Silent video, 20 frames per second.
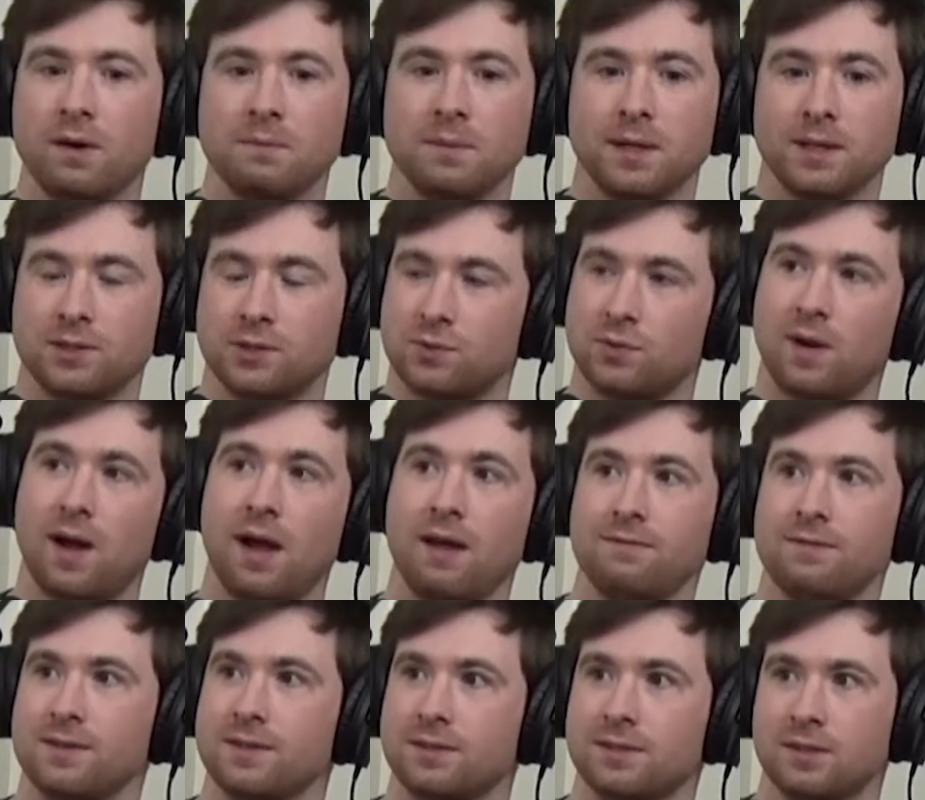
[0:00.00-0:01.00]
I'm like
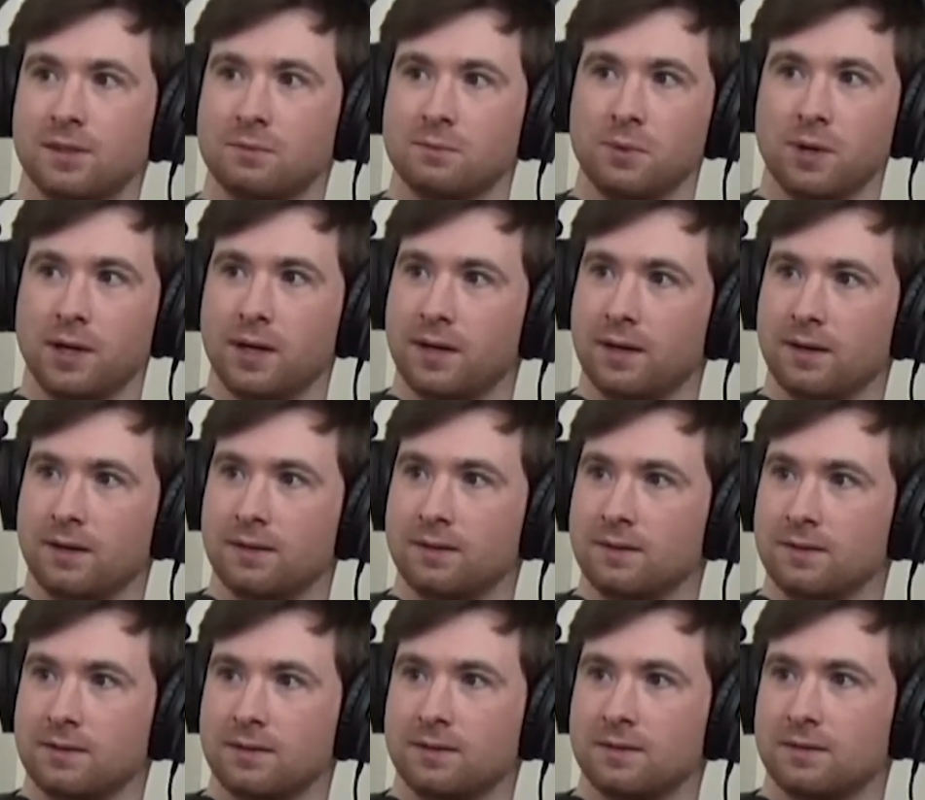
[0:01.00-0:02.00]
driving somewhere
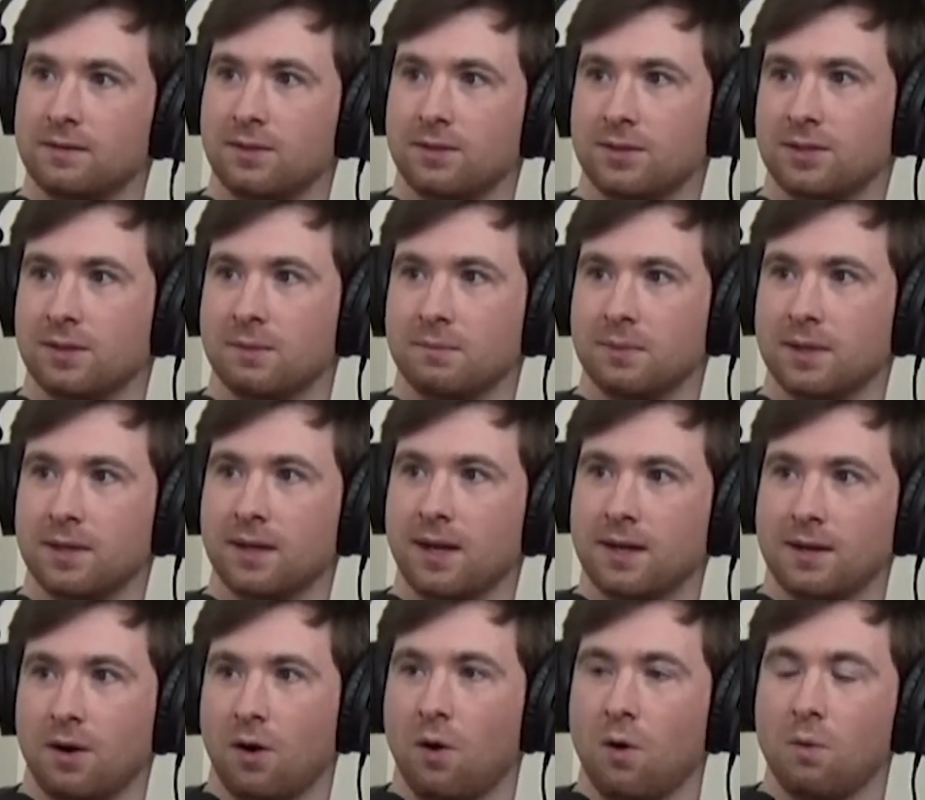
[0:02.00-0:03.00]
or something,
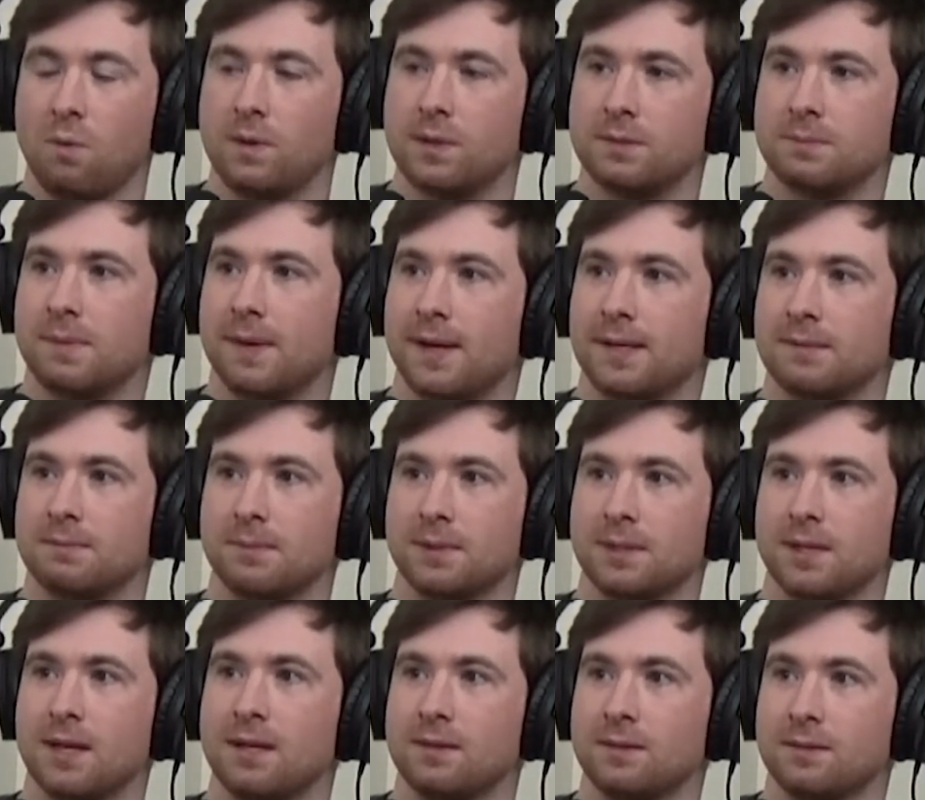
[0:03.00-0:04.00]
I always pass
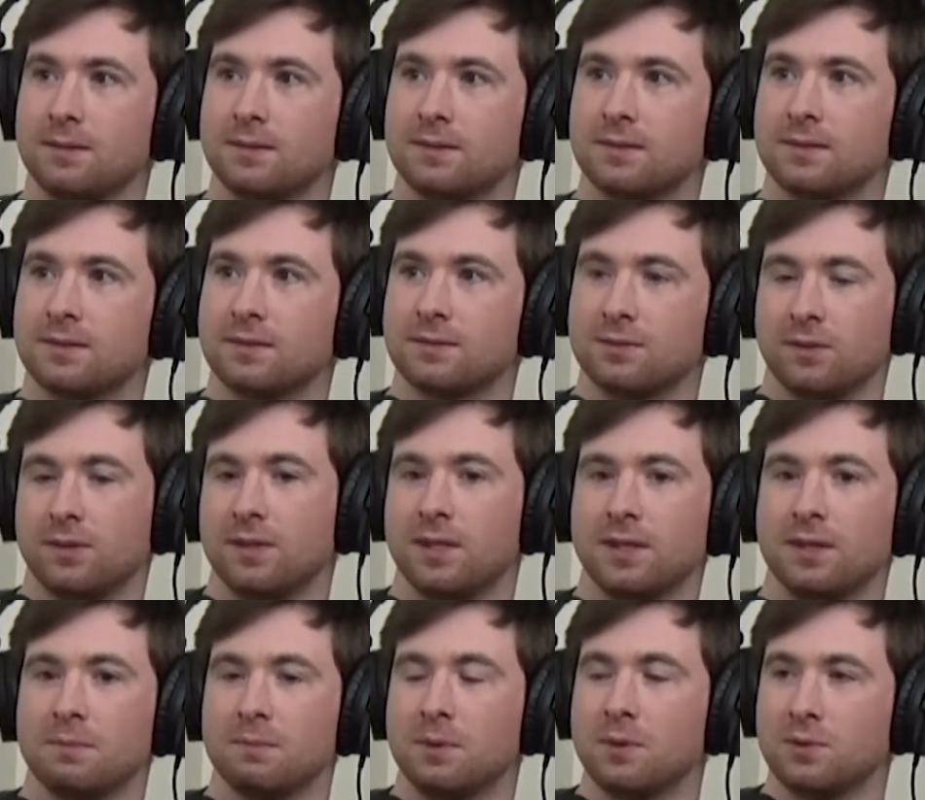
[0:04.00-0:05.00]
McDonald's. So I'd
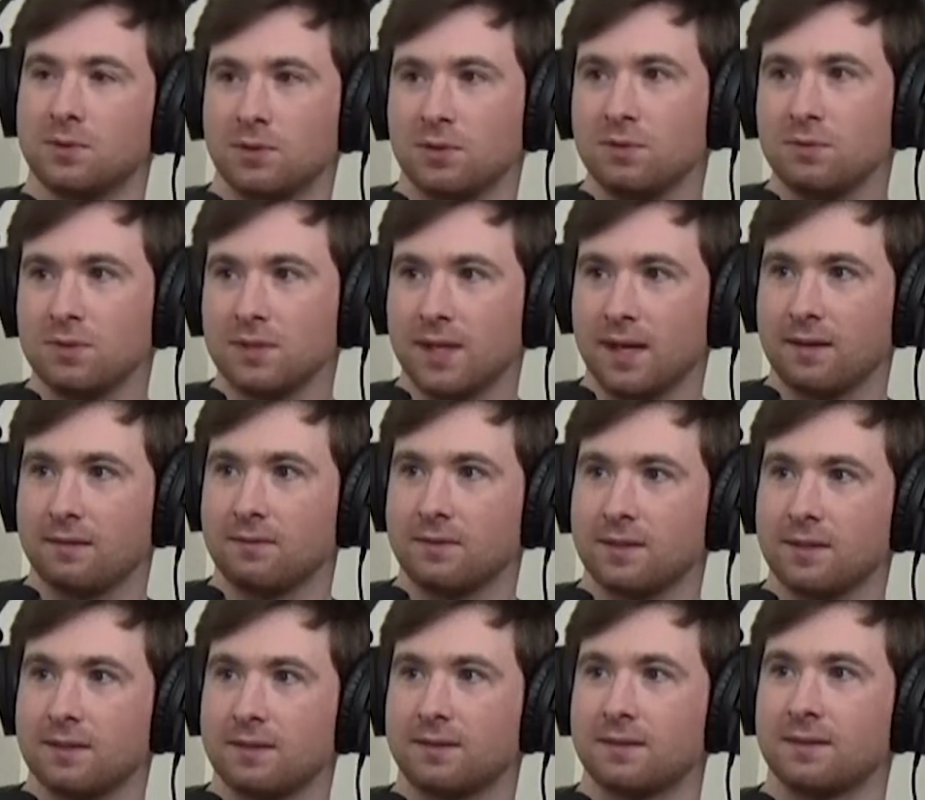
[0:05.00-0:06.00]
get the most use out of it.